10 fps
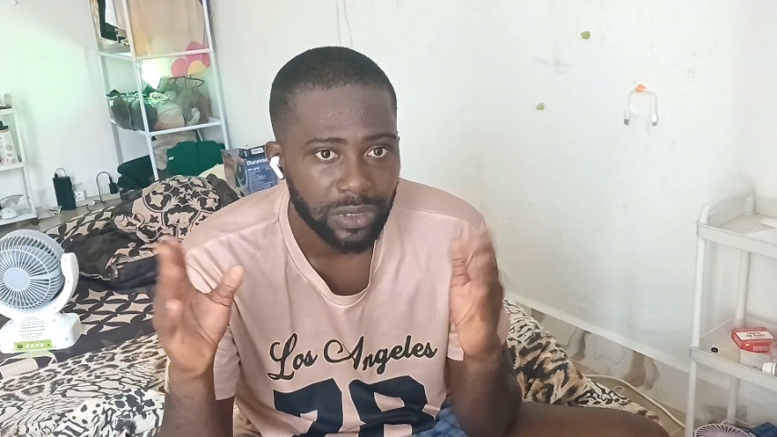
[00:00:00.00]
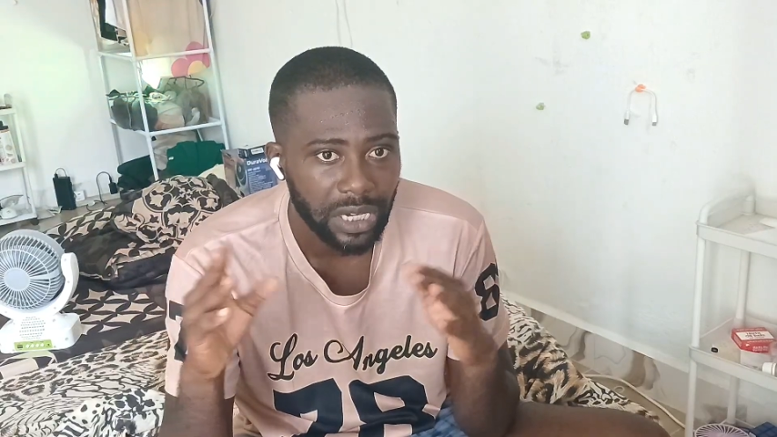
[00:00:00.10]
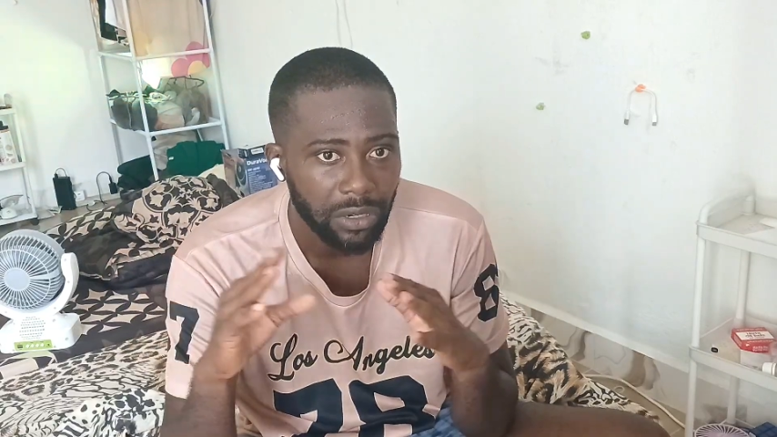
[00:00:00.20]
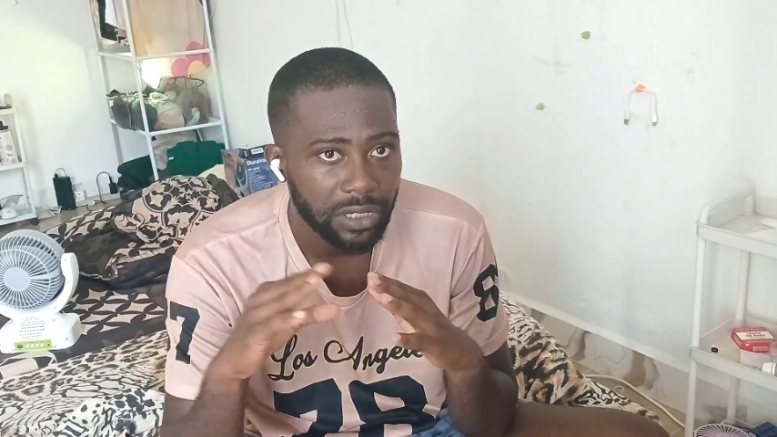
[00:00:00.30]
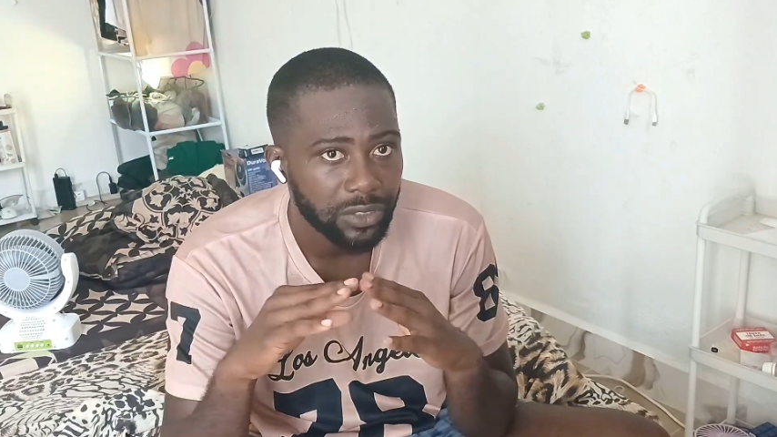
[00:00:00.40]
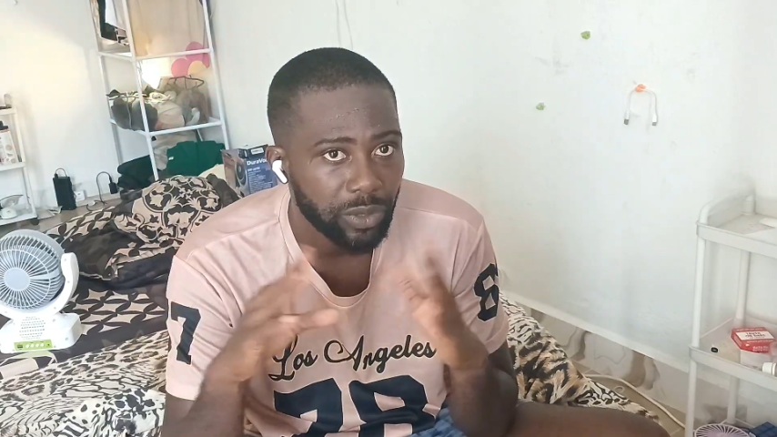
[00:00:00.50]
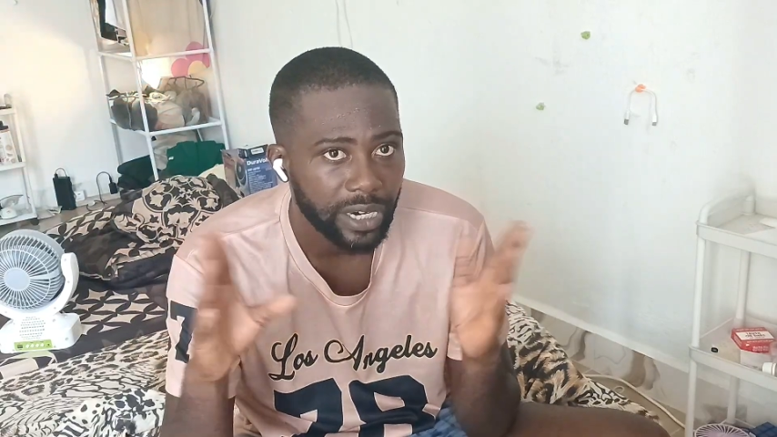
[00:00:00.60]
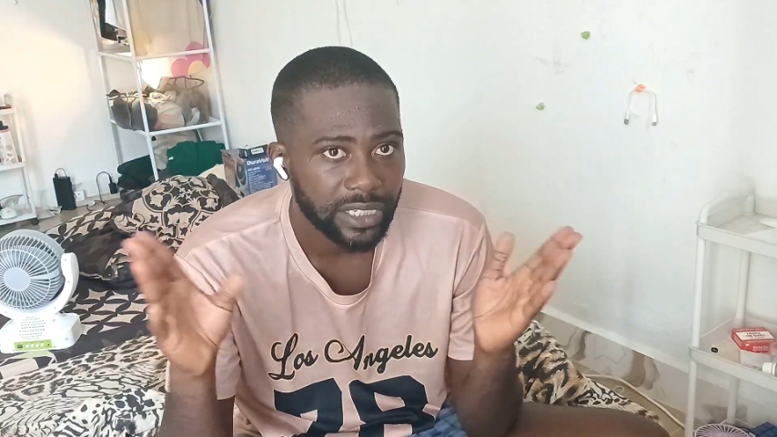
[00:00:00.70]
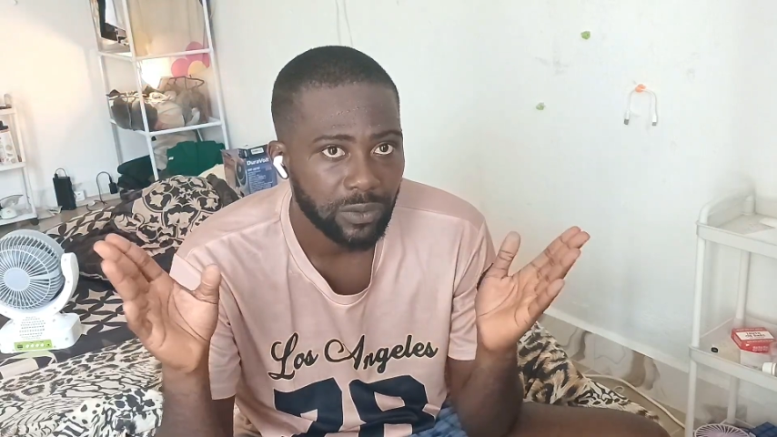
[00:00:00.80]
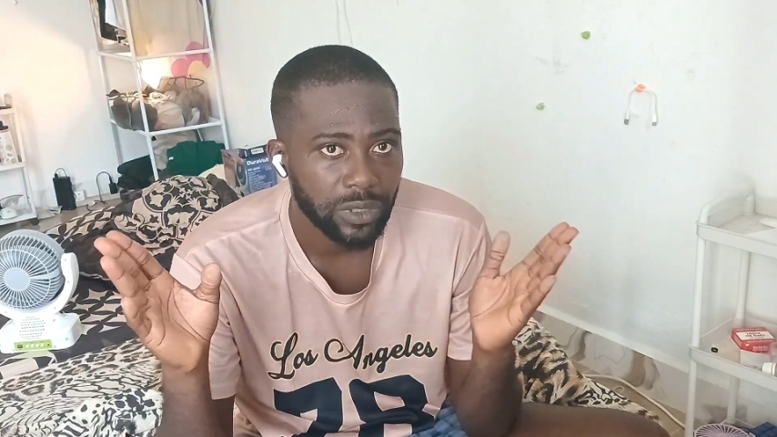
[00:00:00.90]
I only
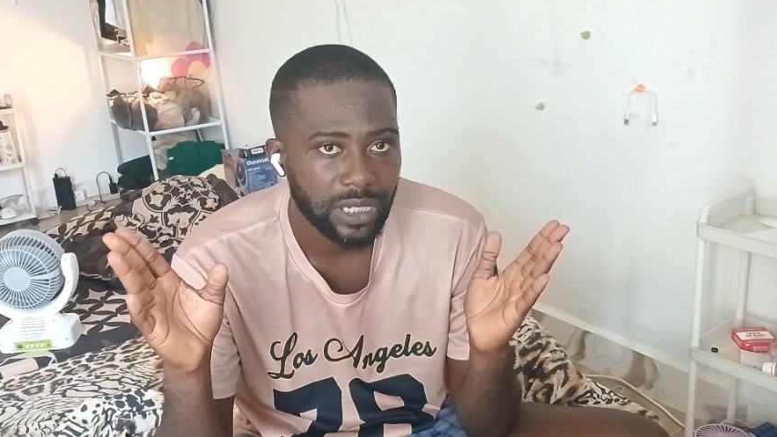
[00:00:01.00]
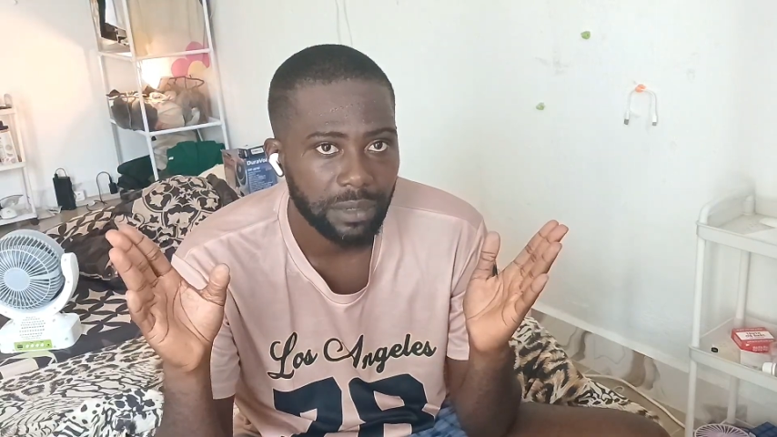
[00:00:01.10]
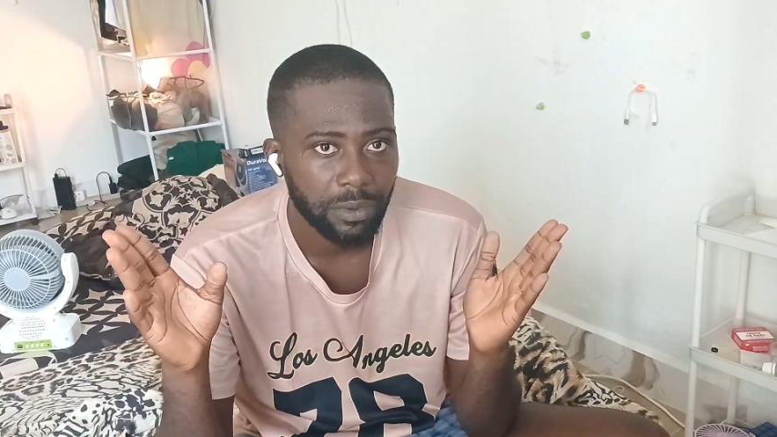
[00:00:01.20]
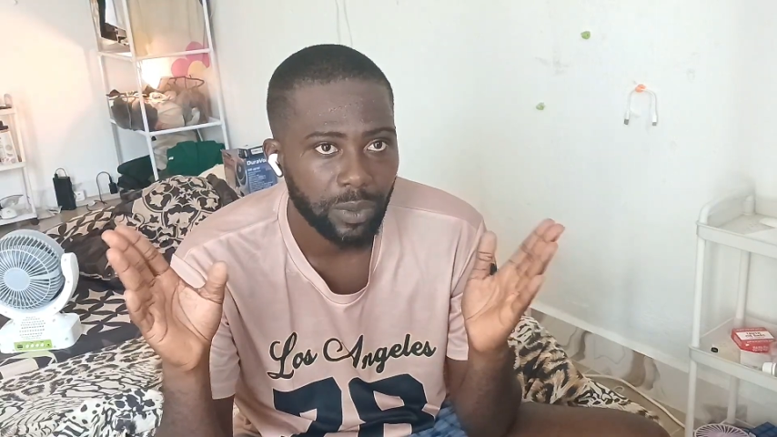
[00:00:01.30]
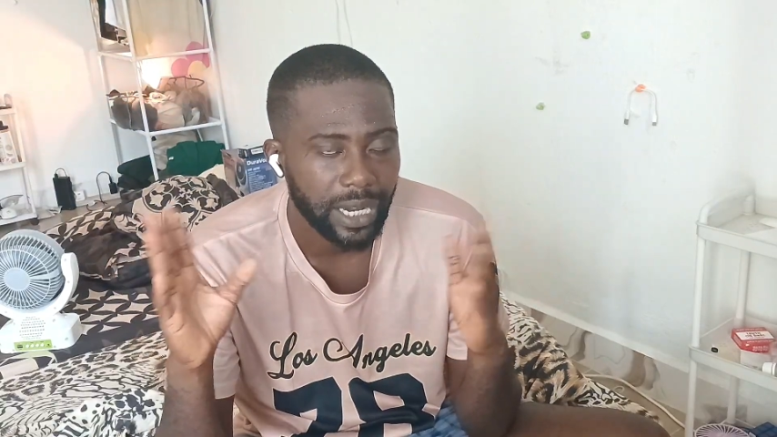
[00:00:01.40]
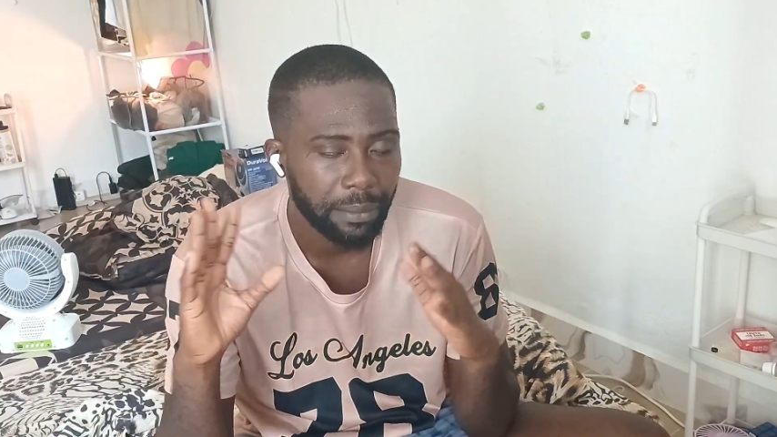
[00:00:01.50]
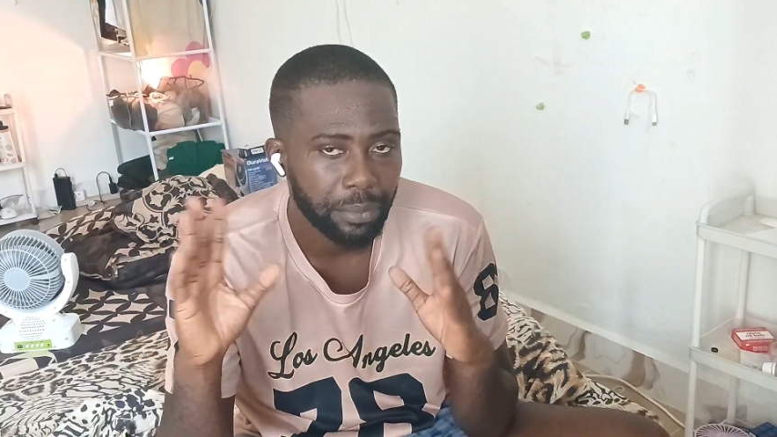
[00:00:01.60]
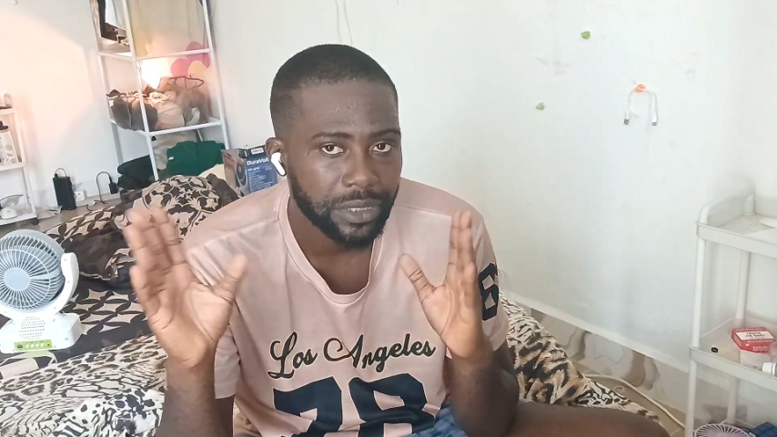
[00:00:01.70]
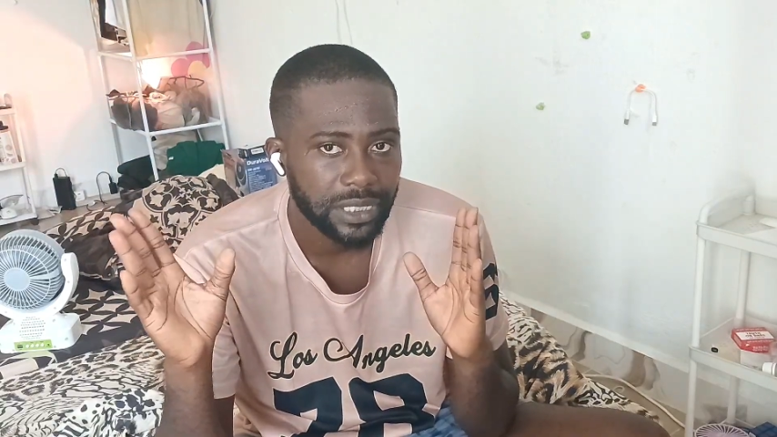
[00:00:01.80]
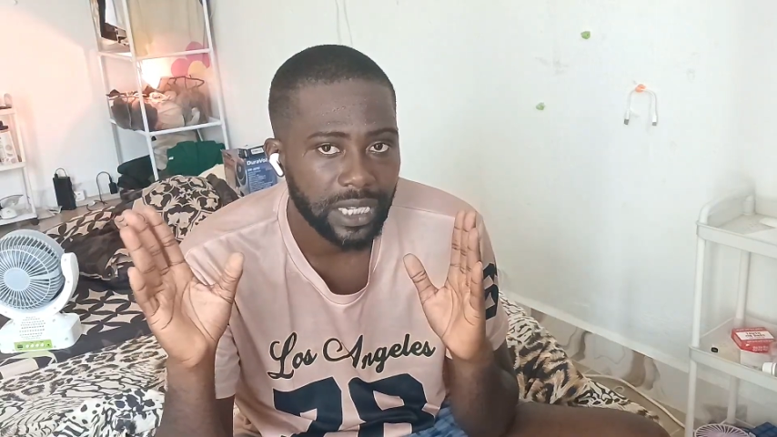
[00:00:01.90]
tried once when I
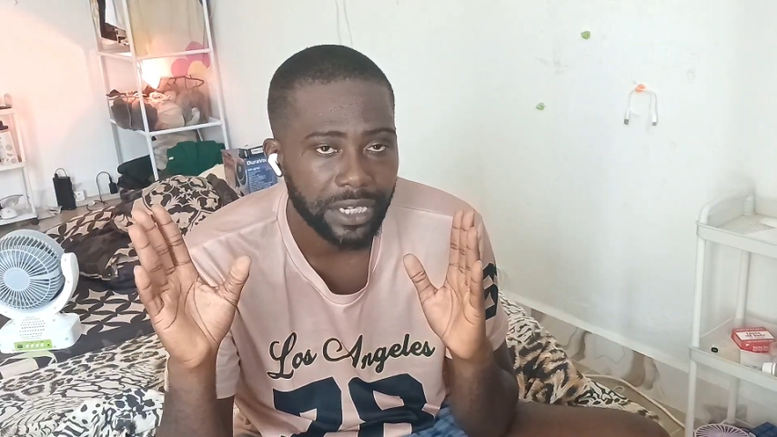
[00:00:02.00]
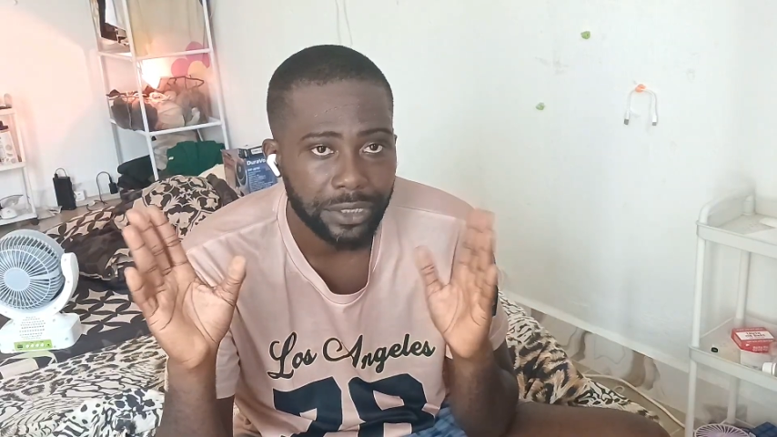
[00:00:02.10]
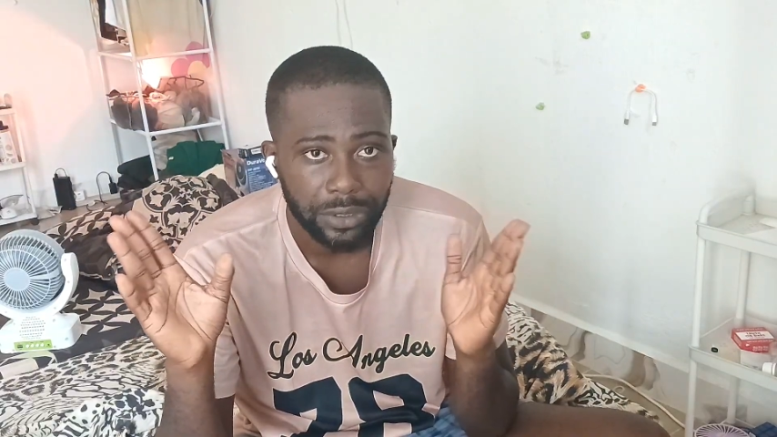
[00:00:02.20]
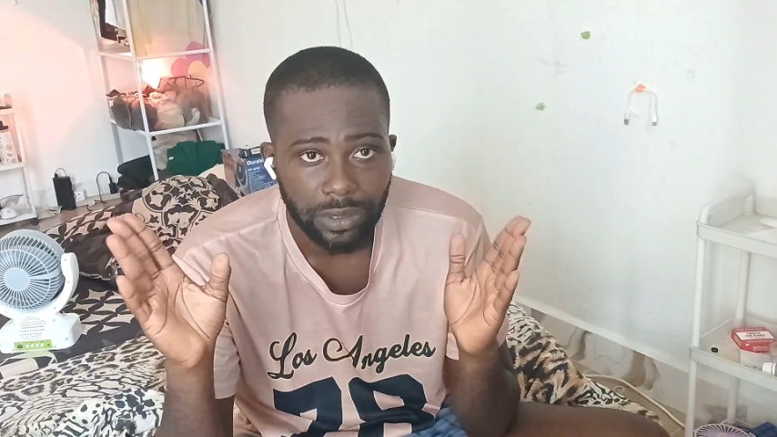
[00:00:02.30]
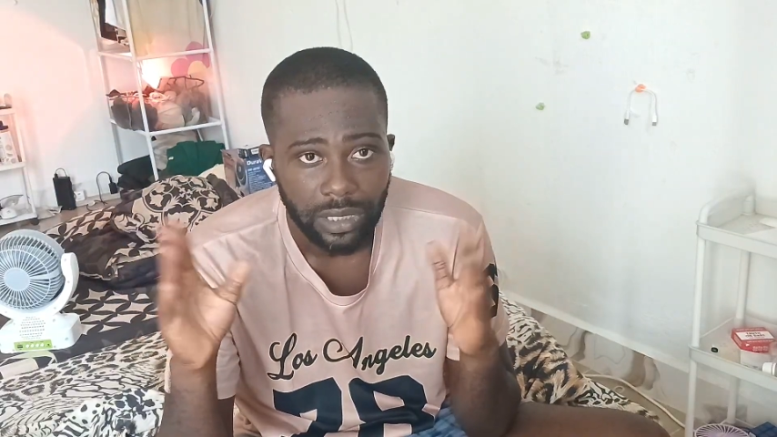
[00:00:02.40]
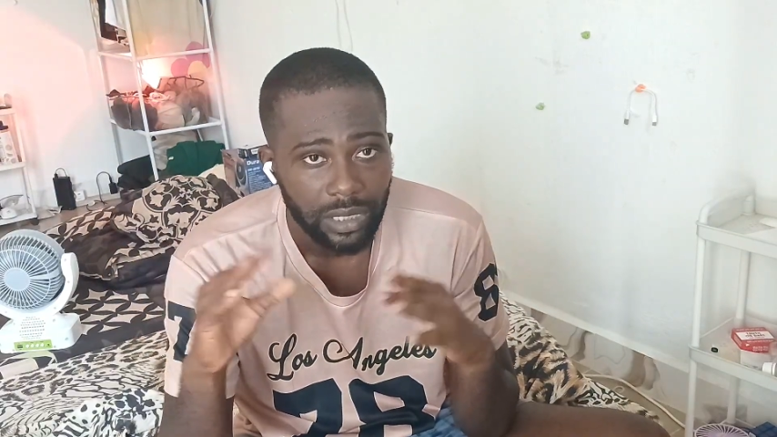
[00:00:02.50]
bought it new,